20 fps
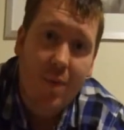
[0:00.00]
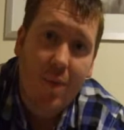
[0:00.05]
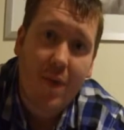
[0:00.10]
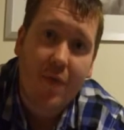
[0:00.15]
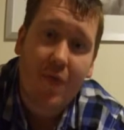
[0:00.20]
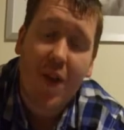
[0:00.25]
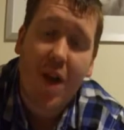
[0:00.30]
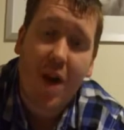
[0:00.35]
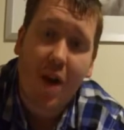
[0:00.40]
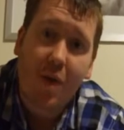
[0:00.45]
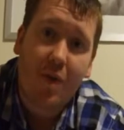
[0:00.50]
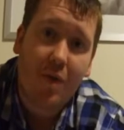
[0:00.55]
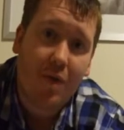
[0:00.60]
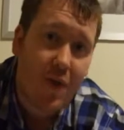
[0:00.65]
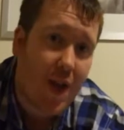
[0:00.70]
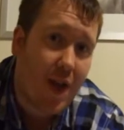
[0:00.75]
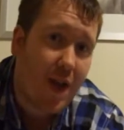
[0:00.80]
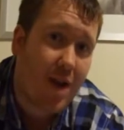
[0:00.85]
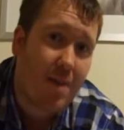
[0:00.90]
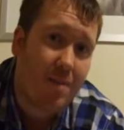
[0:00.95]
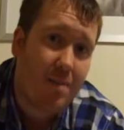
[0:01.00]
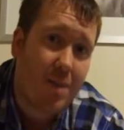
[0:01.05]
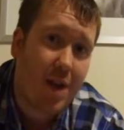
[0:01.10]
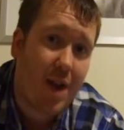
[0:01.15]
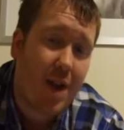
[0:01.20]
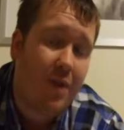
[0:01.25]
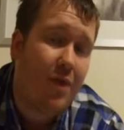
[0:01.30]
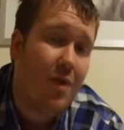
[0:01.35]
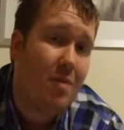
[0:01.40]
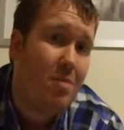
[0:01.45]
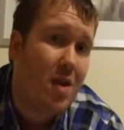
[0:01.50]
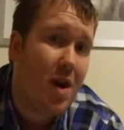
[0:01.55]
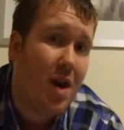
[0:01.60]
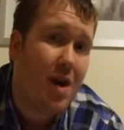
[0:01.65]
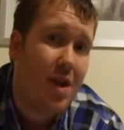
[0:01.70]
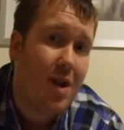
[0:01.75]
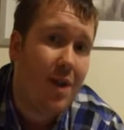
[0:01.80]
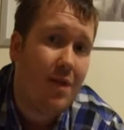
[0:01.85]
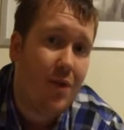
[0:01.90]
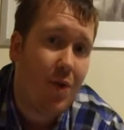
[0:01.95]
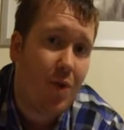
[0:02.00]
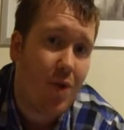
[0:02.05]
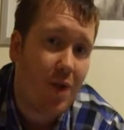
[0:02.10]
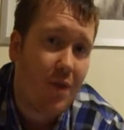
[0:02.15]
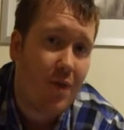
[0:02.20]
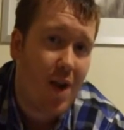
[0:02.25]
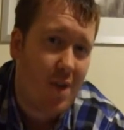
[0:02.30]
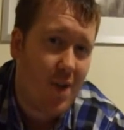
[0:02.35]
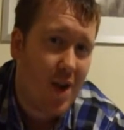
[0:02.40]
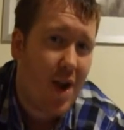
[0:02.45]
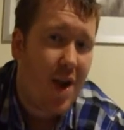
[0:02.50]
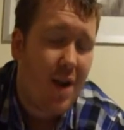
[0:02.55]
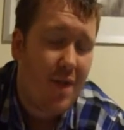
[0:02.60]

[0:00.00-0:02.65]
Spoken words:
with the Old Vic Company from 1945.